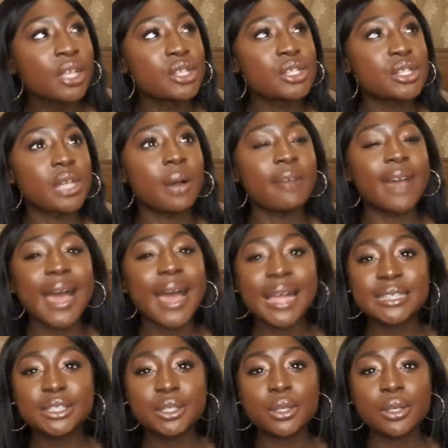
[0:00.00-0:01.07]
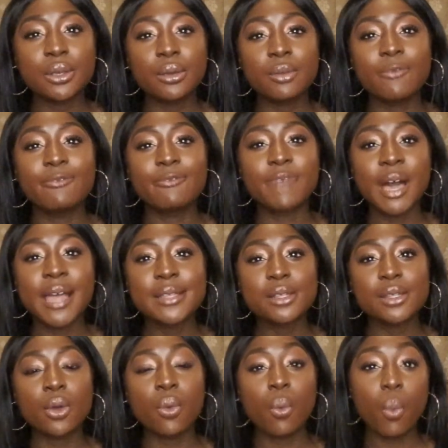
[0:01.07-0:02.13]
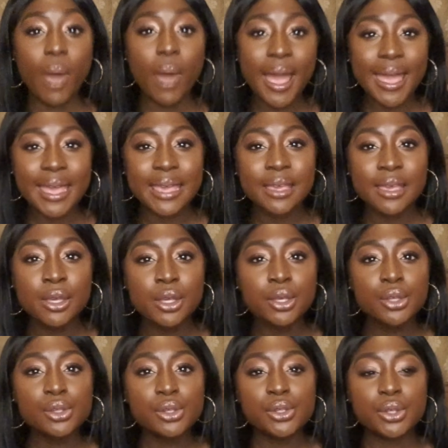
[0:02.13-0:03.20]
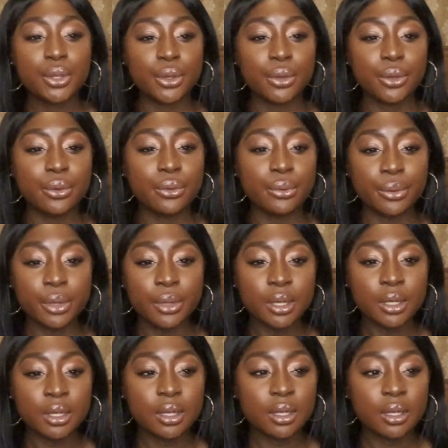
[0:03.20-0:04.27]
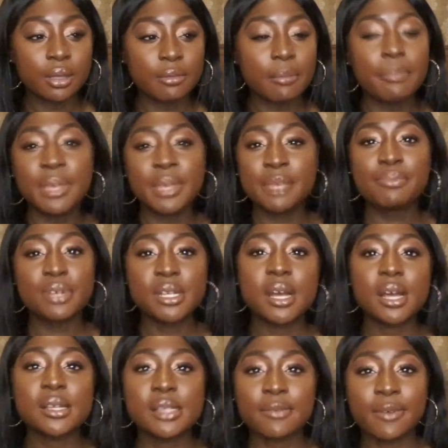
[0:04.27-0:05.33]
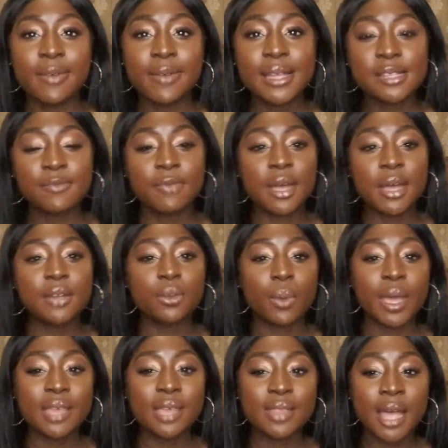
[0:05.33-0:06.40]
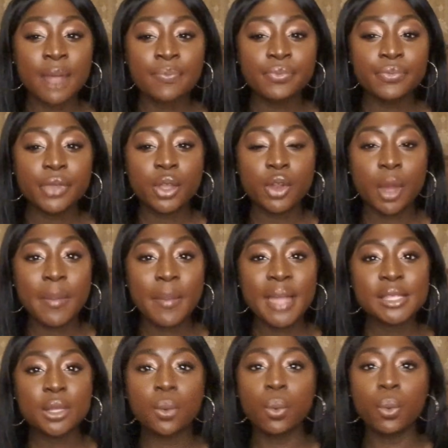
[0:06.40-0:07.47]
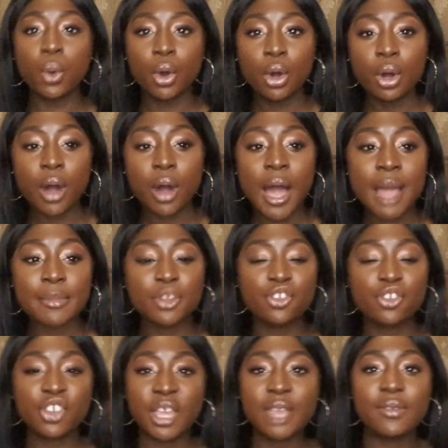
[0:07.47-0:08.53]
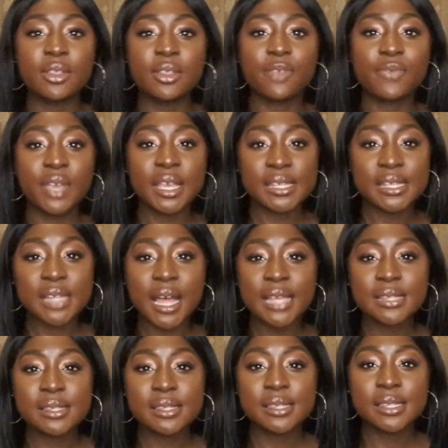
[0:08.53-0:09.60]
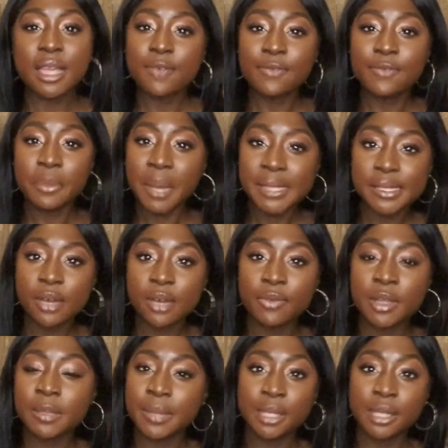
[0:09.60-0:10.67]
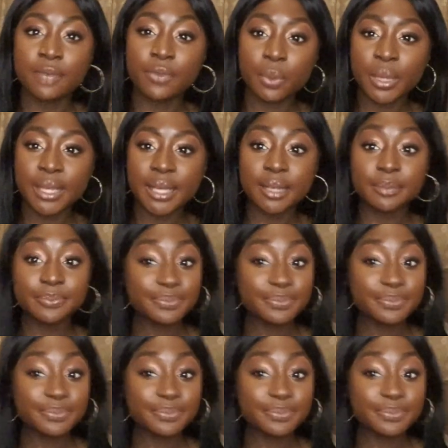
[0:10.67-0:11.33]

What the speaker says: So I've had to find a way to be productive. I've had to find a way that no matter what, I'm achieving the things that I set for myself at the beginning of the week.